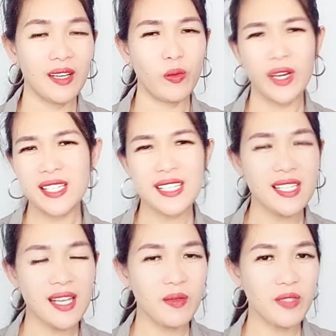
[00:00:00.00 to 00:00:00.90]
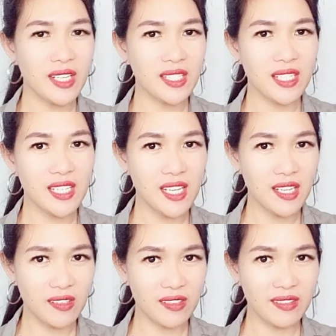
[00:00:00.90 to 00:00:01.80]
What is the subject in
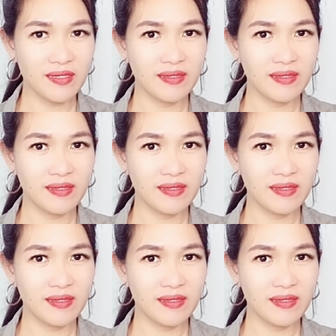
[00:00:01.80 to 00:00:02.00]
here?